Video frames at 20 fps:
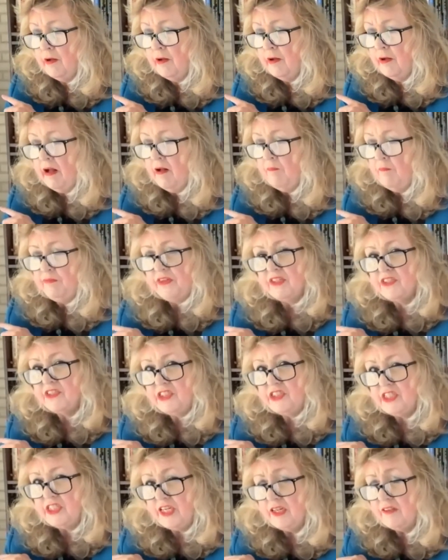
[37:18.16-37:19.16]
The
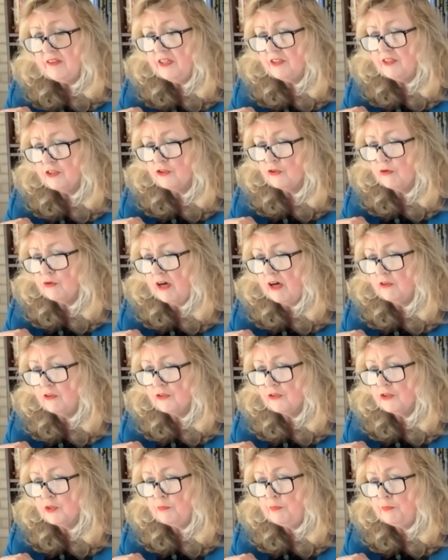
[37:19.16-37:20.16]
seat of his
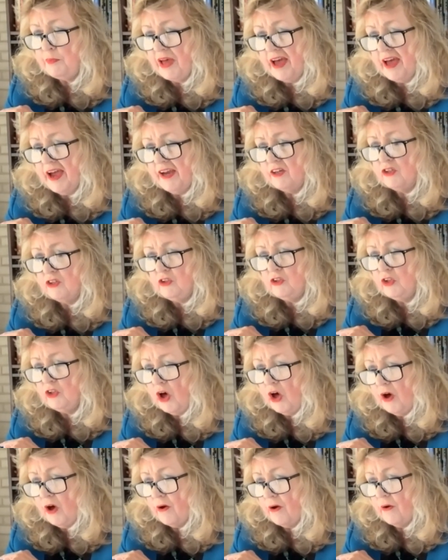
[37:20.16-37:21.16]
trousers bagged
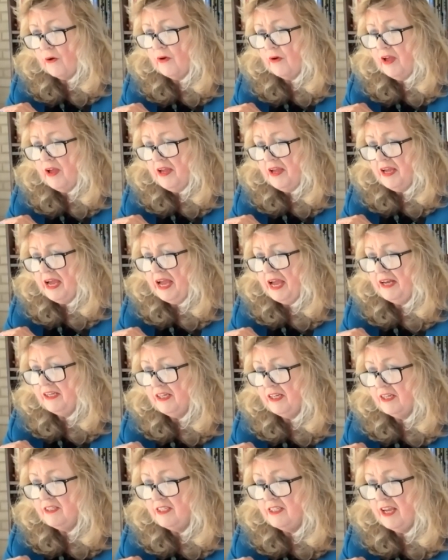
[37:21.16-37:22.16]
low and
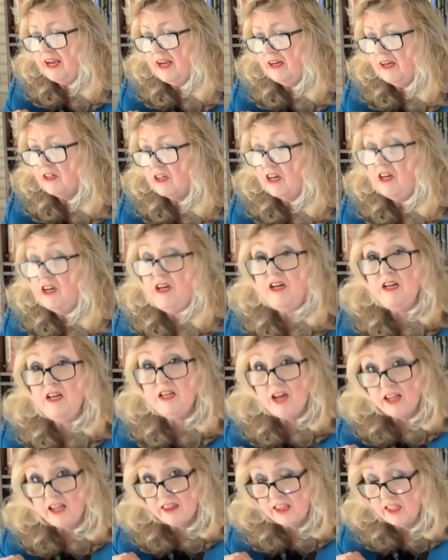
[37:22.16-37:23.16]
contained
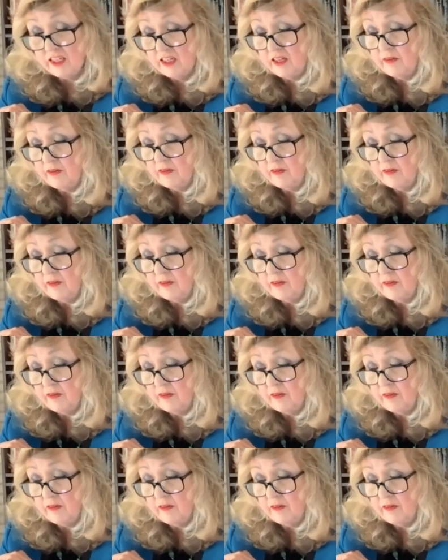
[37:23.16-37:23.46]
nothing.